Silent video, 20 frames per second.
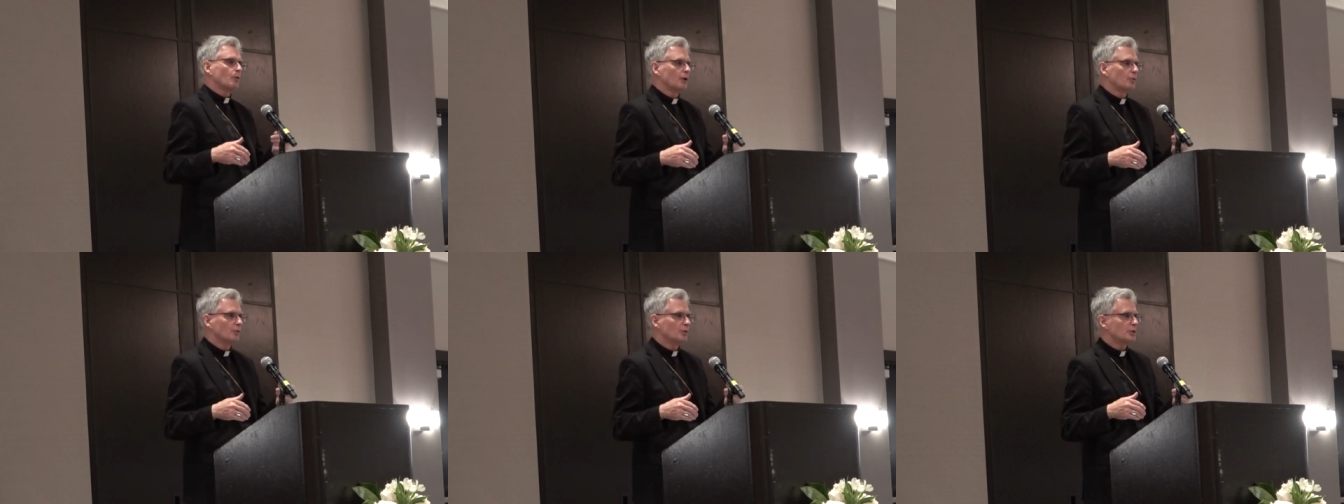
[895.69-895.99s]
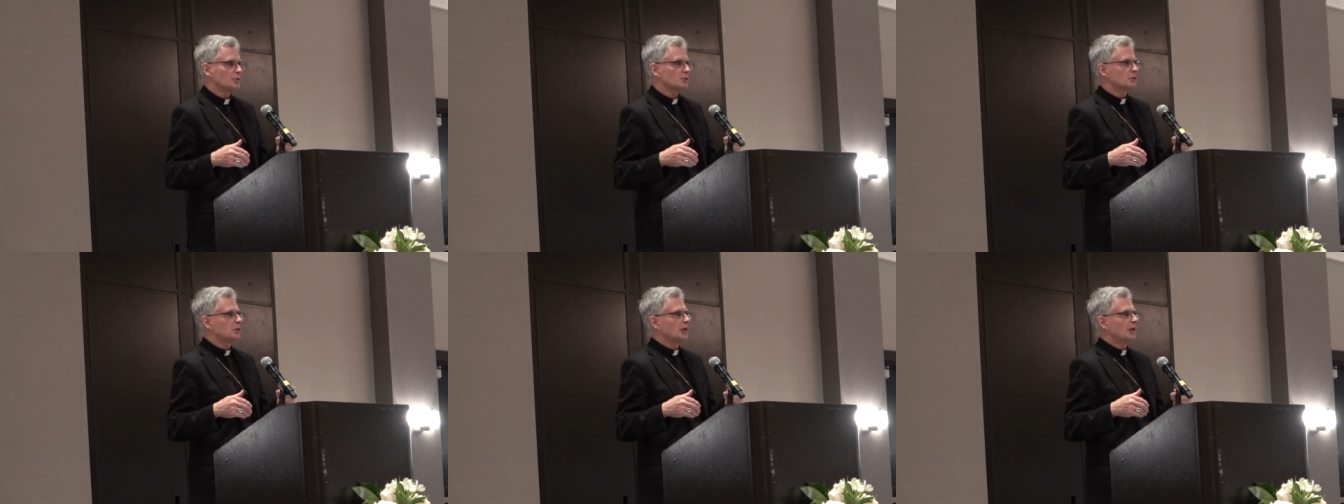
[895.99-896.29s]
why
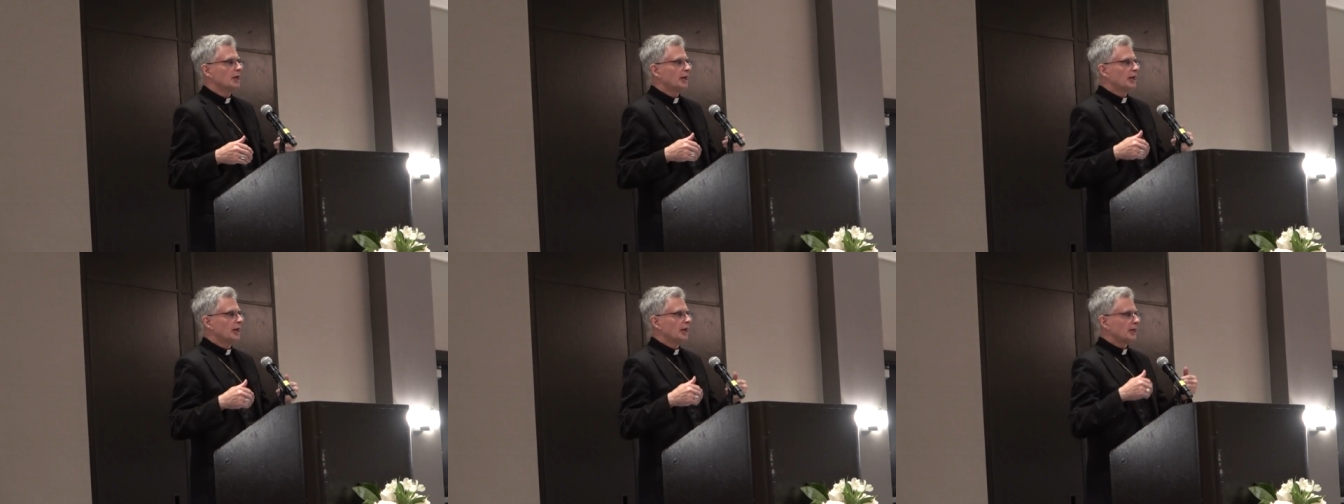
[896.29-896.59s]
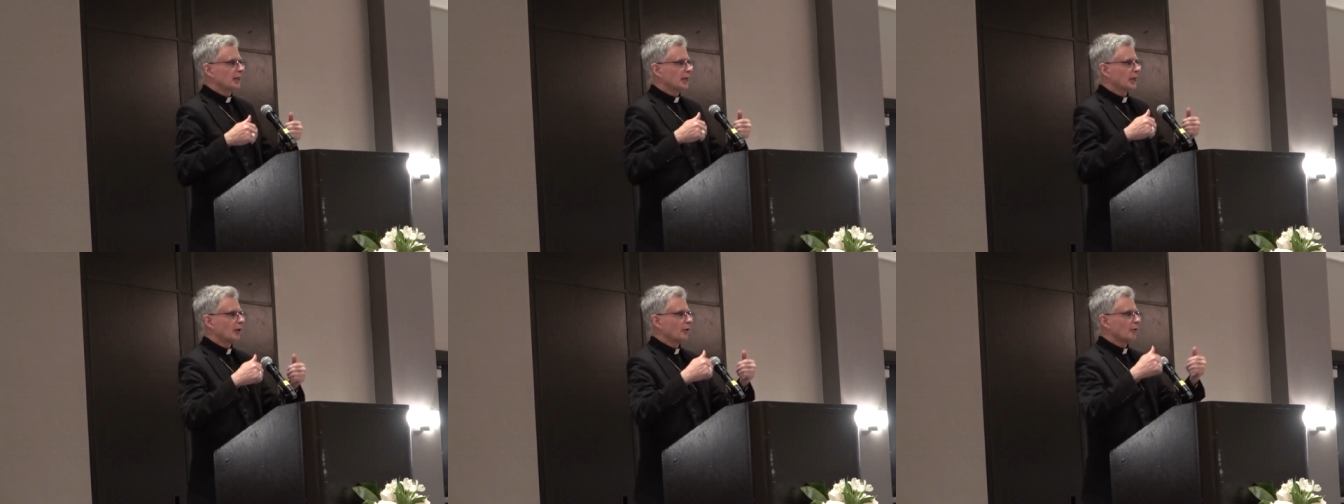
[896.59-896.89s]
we
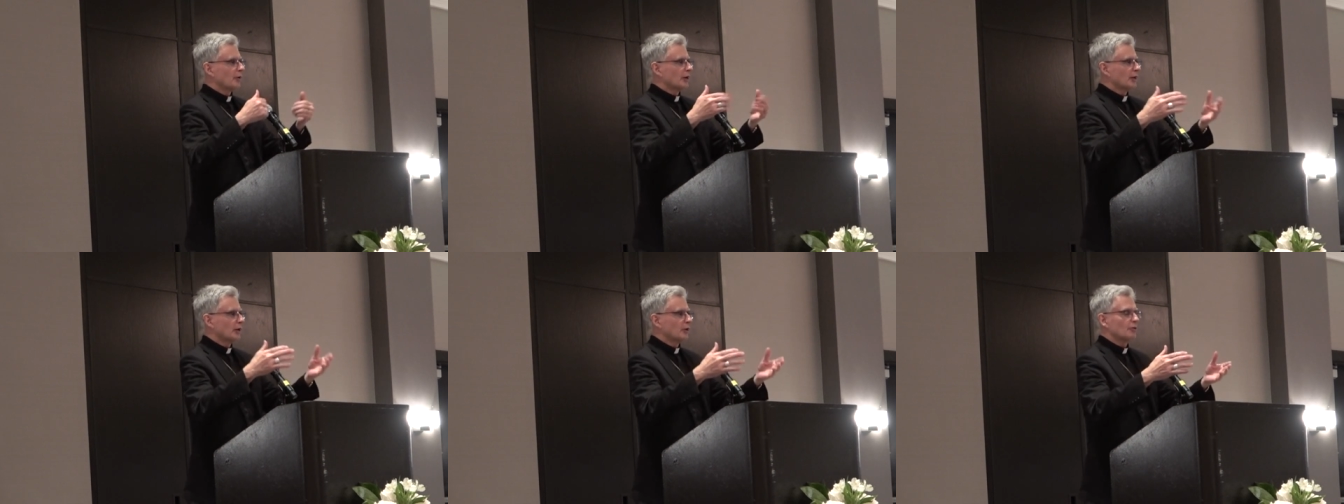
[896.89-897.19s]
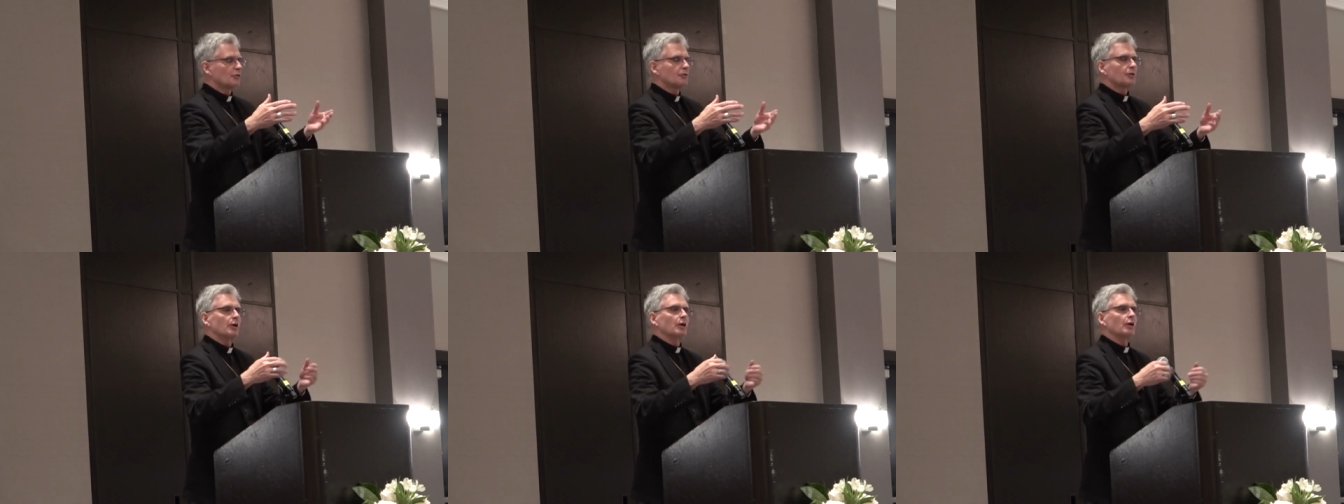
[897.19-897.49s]
care in
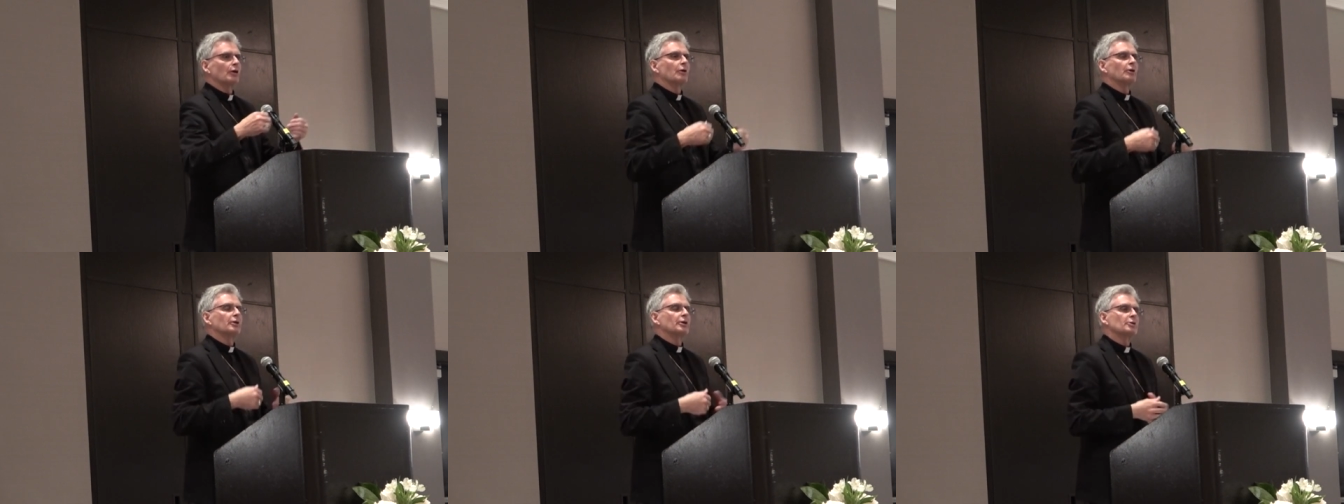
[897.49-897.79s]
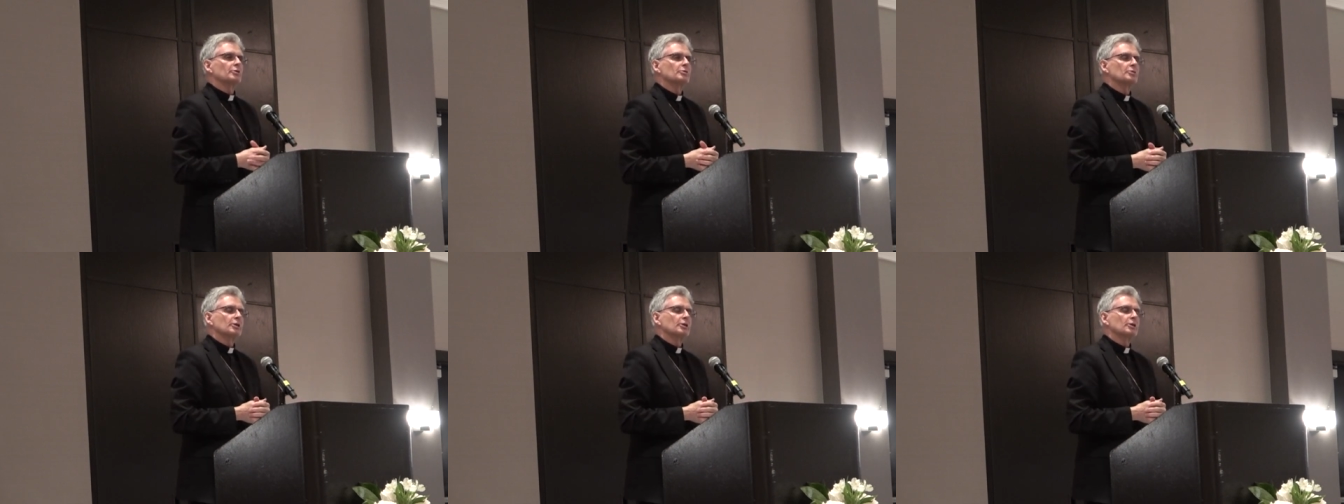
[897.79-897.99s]
healthcare,